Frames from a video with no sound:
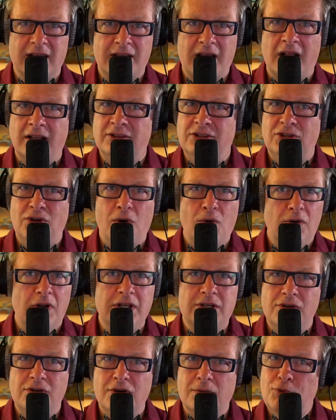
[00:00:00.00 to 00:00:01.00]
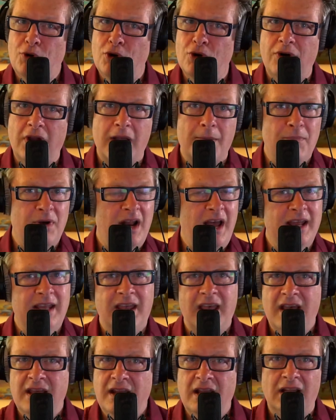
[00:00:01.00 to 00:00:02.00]
I'll totally do your program, but I
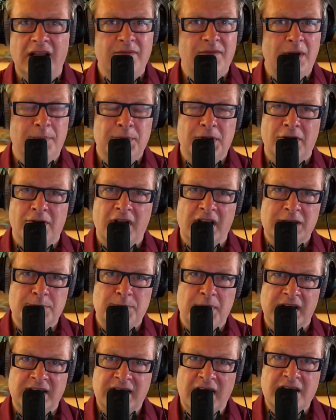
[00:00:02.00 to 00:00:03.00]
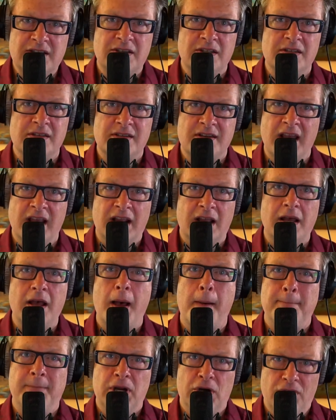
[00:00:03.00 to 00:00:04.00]
cannot live up to your expectations, Nick.
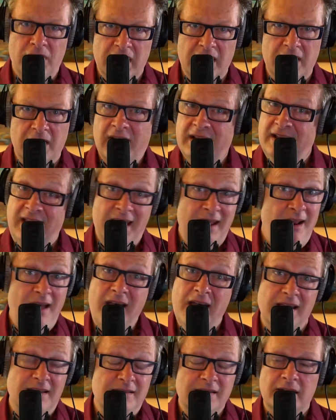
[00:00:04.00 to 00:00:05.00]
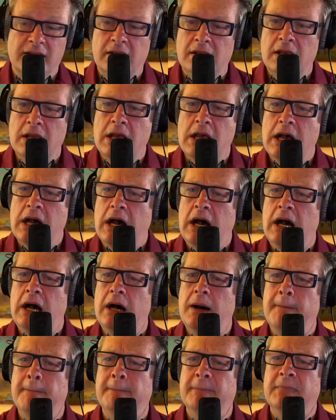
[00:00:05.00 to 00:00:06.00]
Period. I cannot.
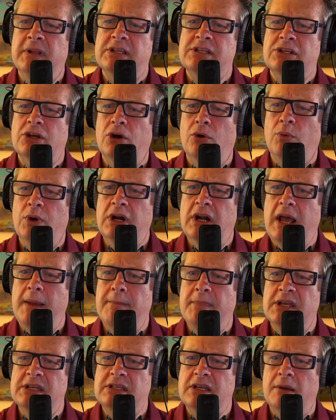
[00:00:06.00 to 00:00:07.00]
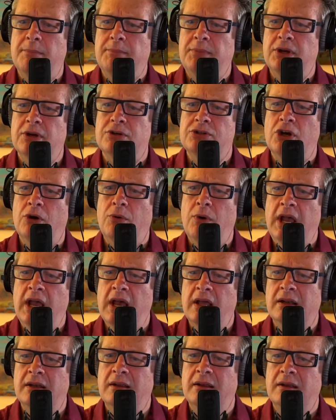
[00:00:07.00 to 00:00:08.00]
Let's go. What did I miss up here?
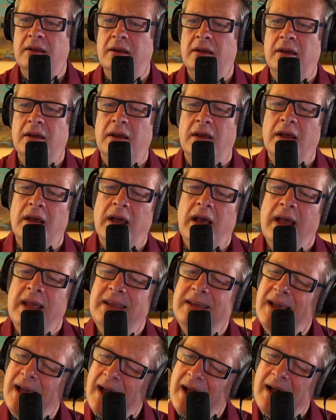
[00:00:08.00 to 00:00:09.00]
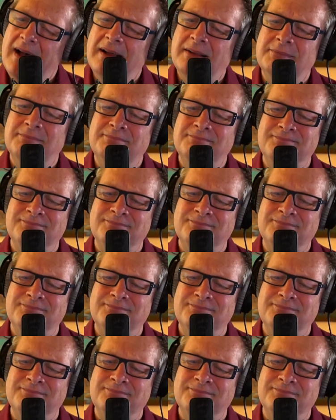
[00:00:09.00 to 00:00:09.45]
Joanne. Yeah.